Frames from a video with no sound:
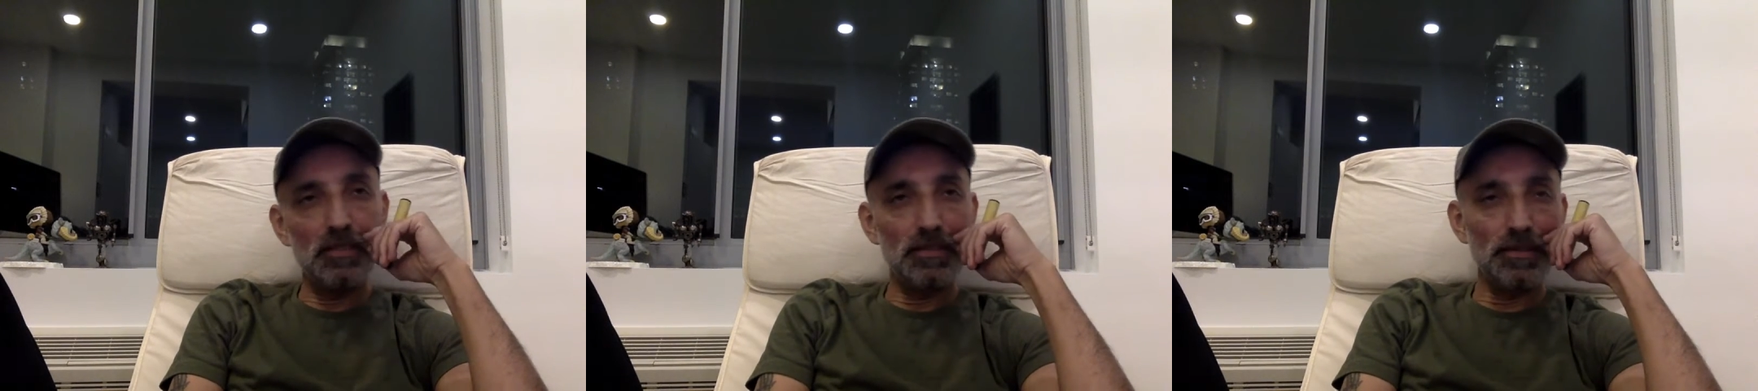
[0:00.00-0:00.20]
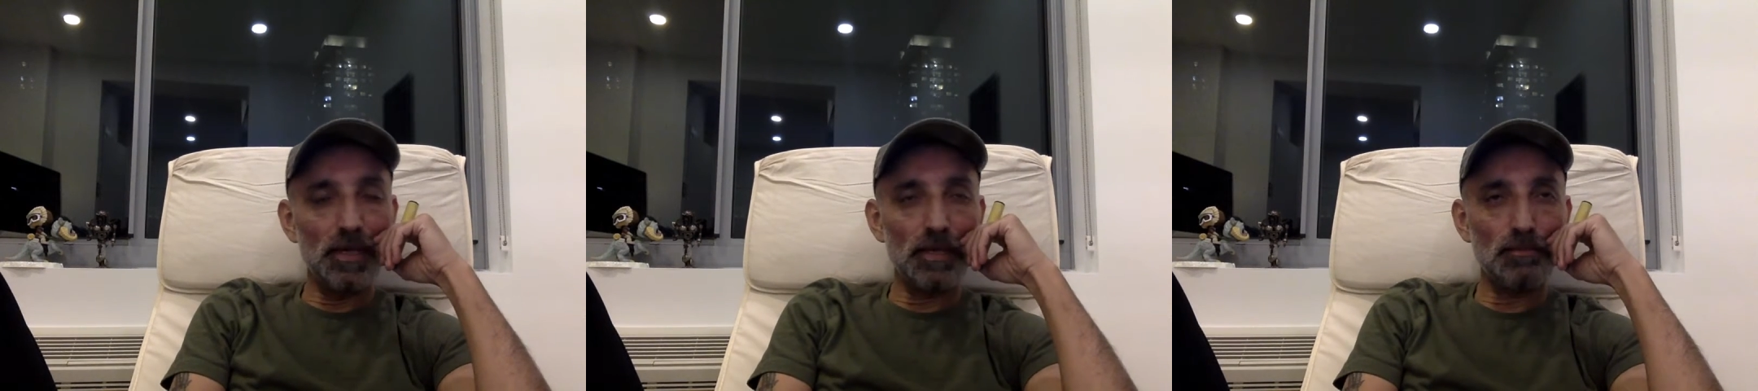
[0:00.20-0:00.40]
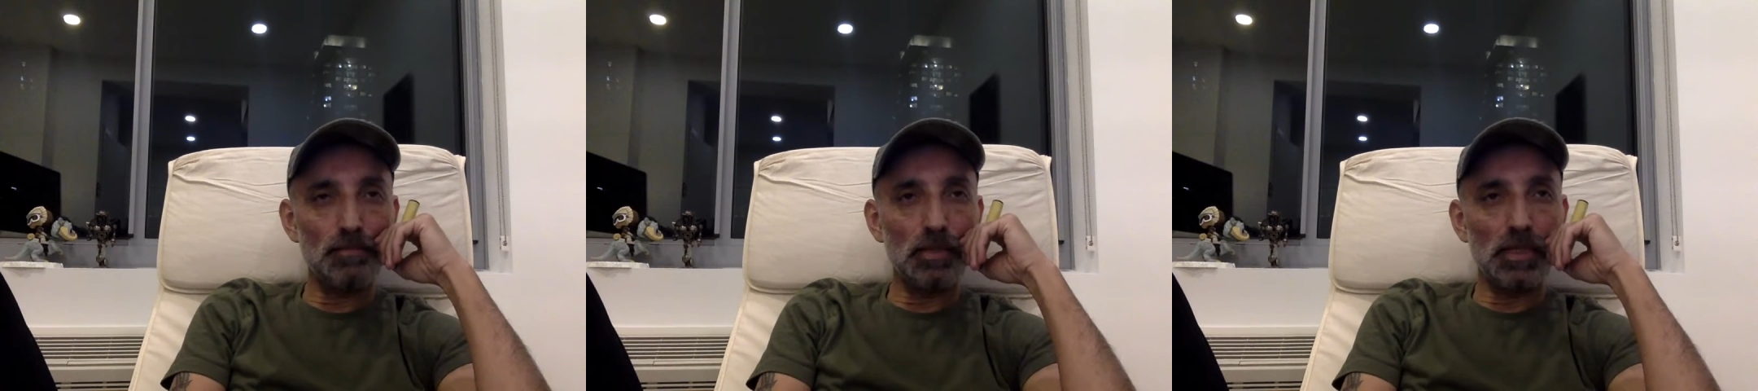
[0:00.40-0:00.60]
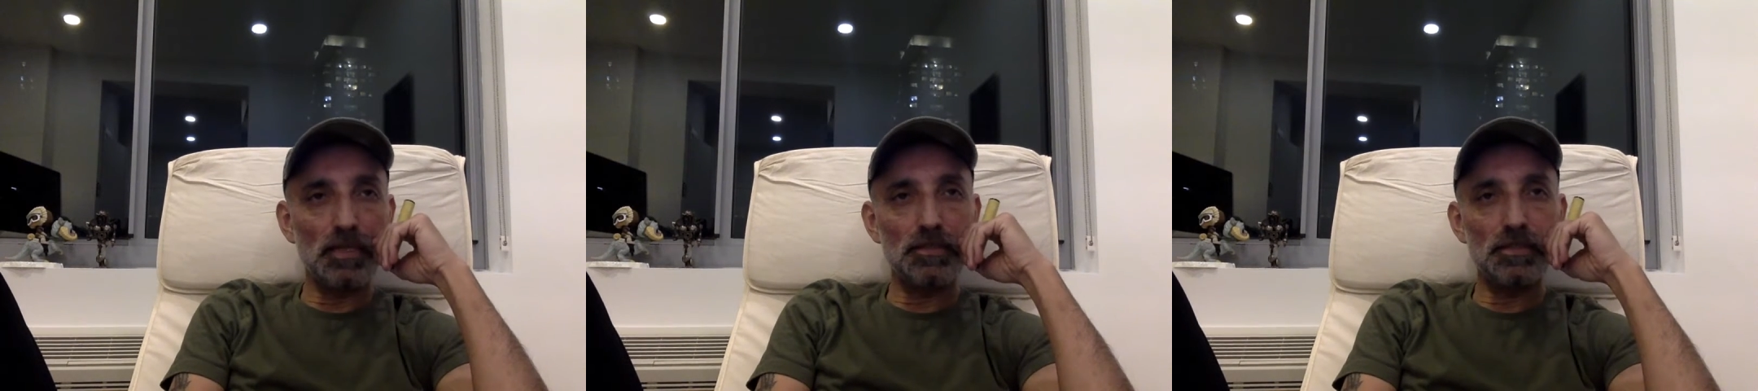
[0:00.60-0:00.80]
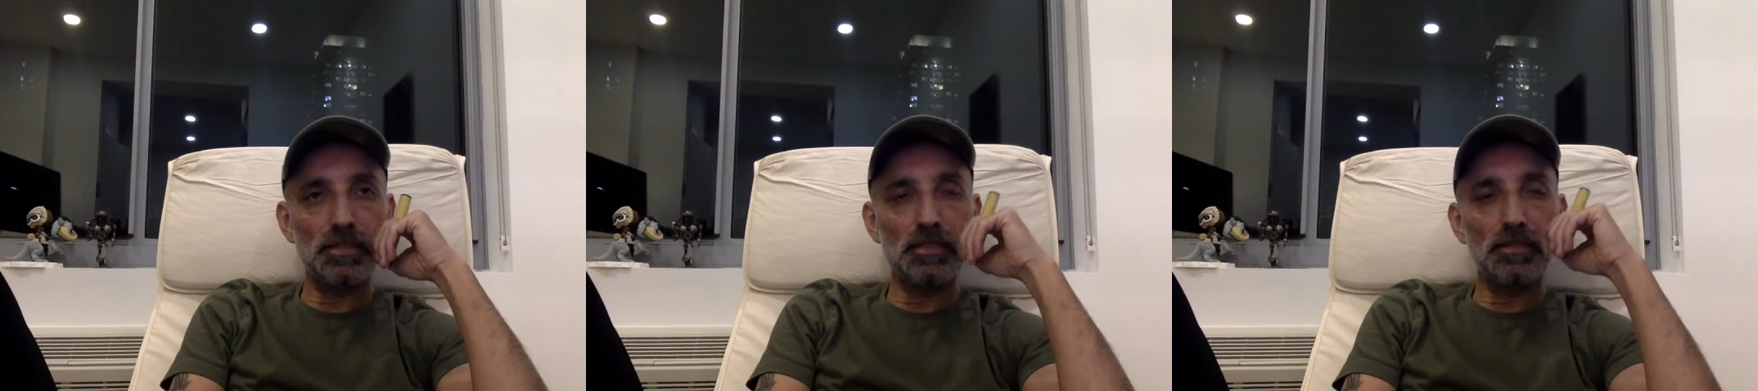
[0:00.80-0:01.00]
not
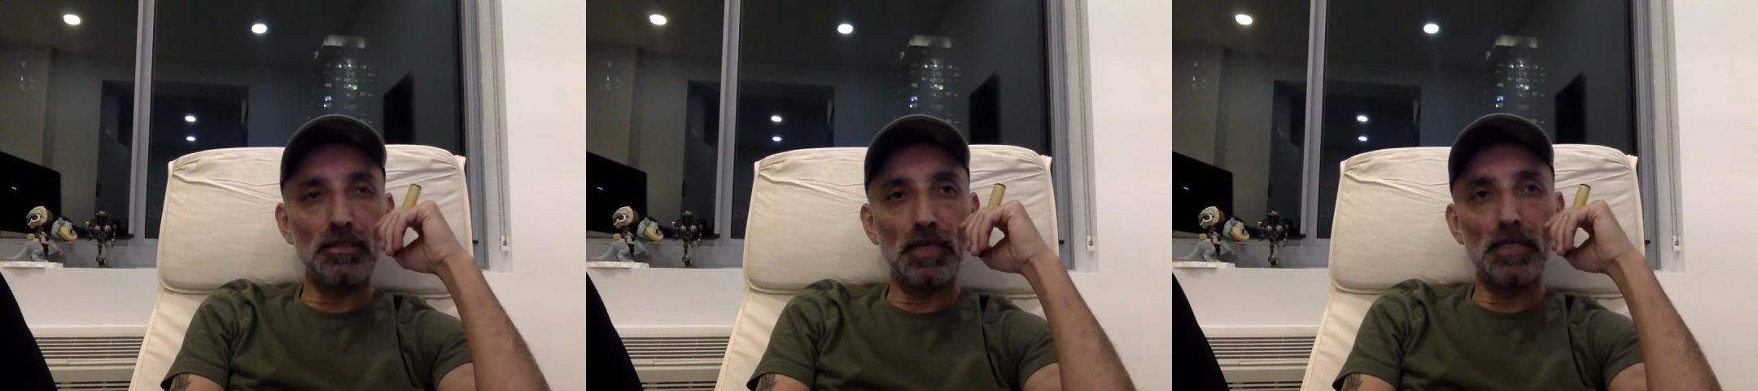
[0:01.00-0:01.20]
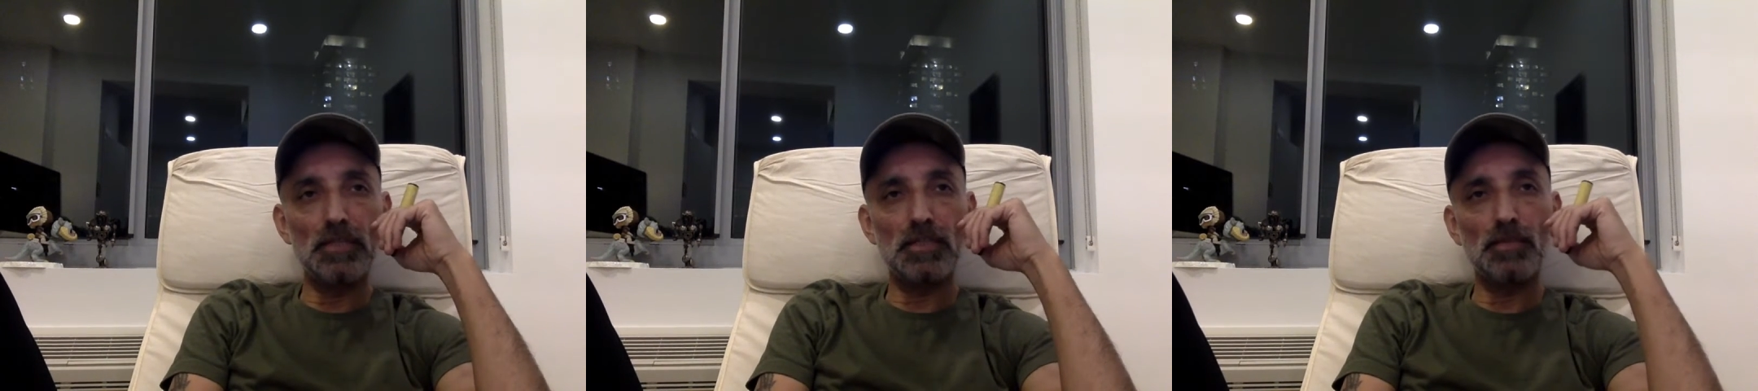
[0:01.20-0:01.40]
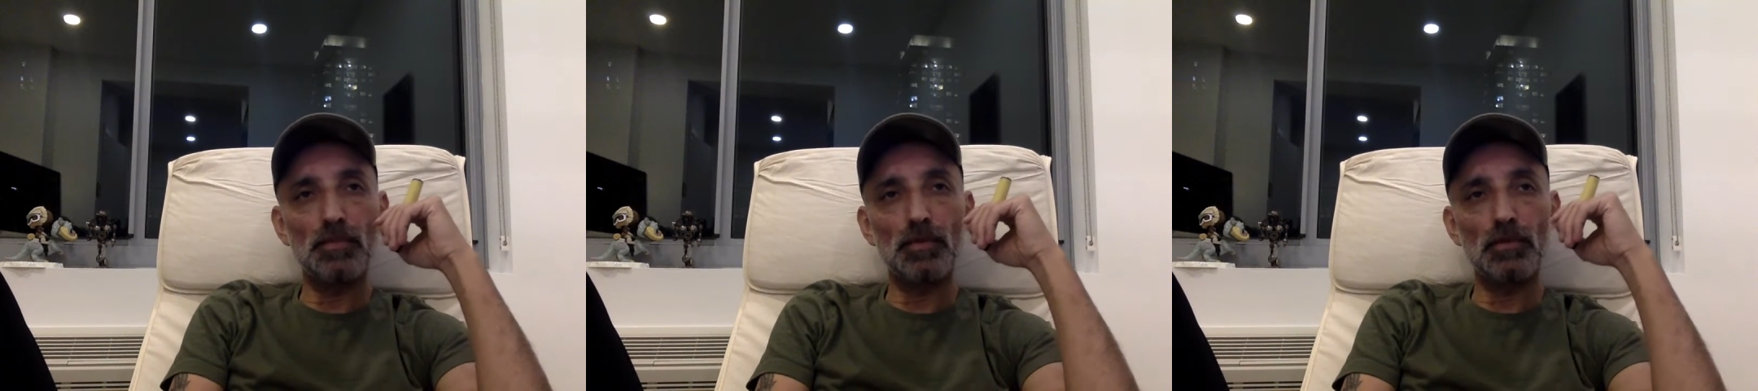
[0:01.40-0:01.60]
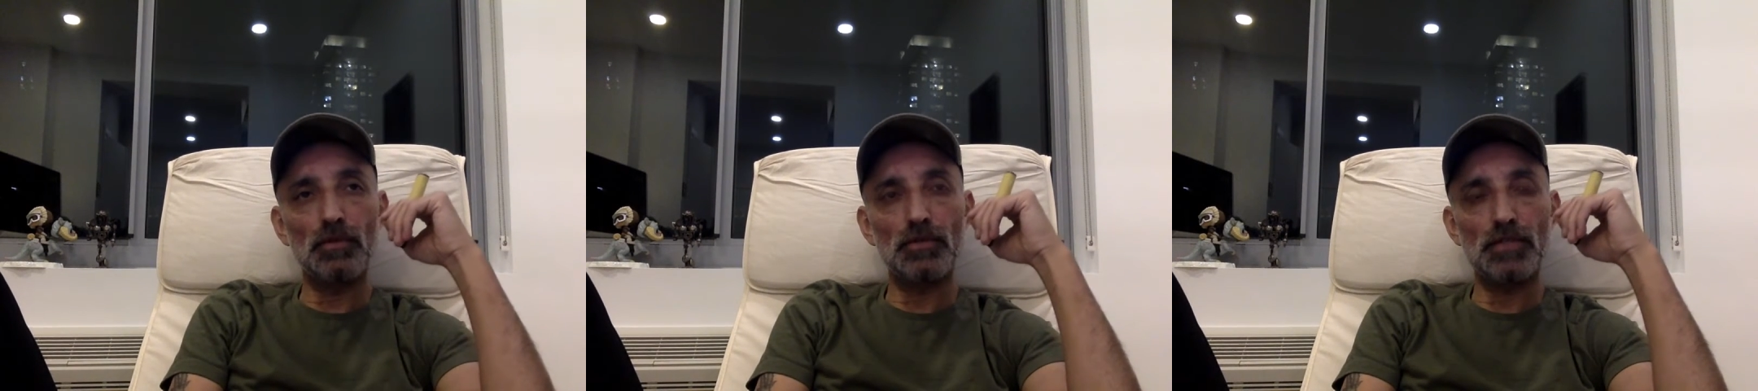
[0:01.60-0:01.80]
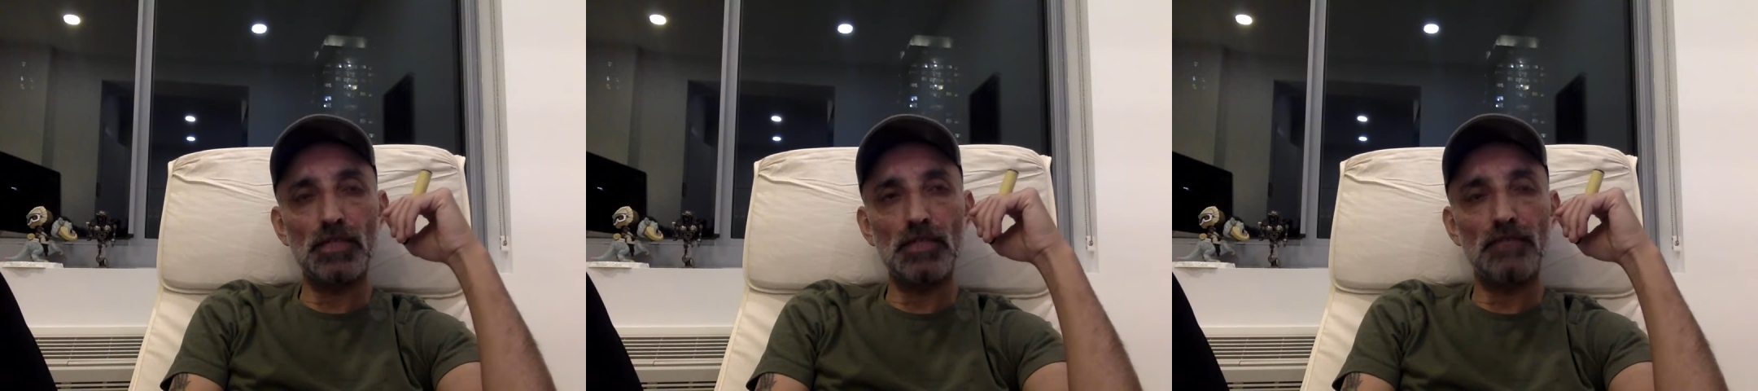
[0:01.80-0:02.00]
Pelosi, Nancy
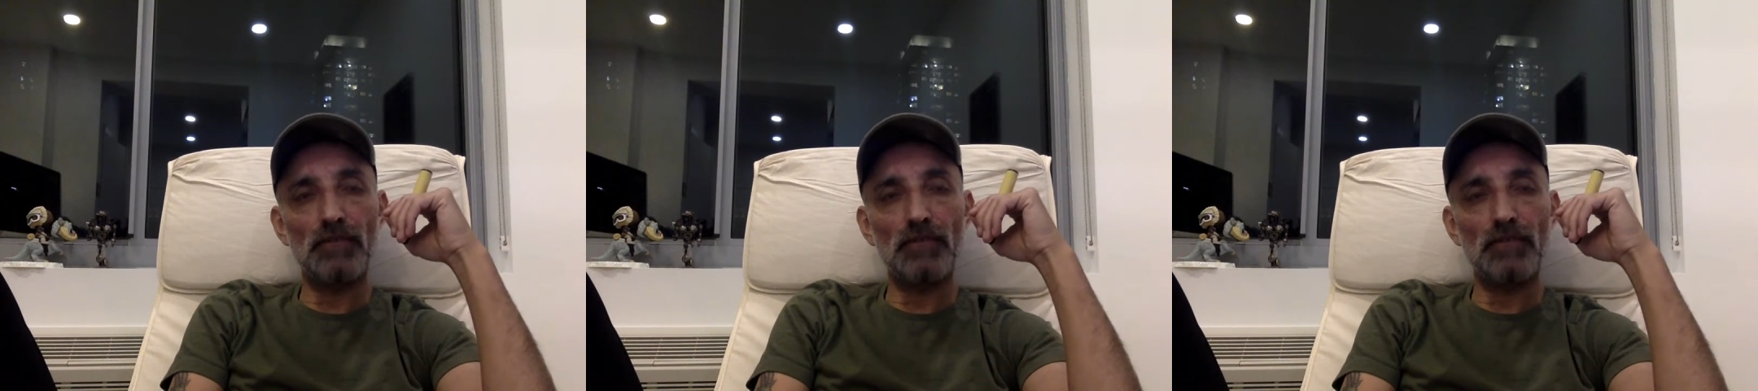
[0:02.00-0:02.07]
Pelosi's